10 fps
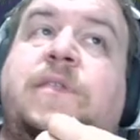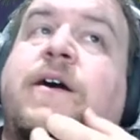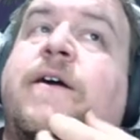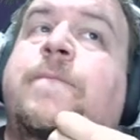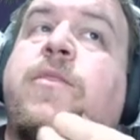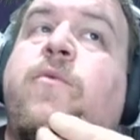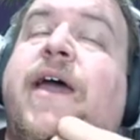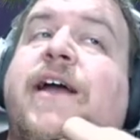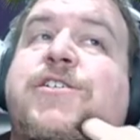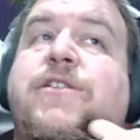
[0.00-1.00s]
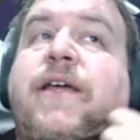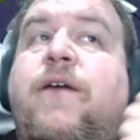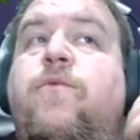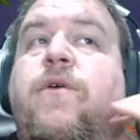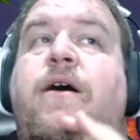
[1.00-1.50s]
we actually
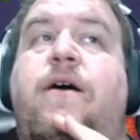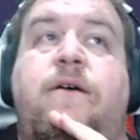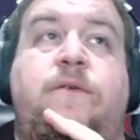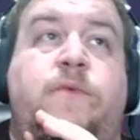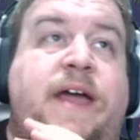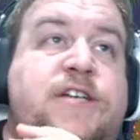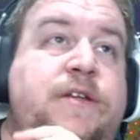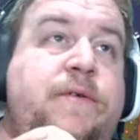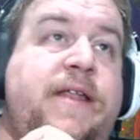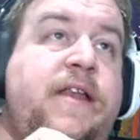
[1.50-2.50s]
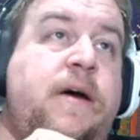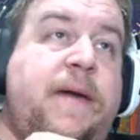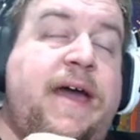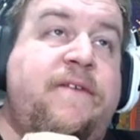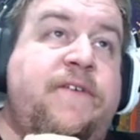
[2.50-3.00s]
would end up
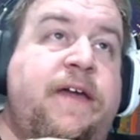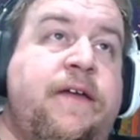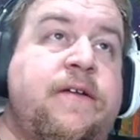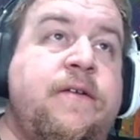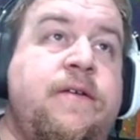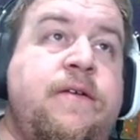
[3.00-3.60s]
having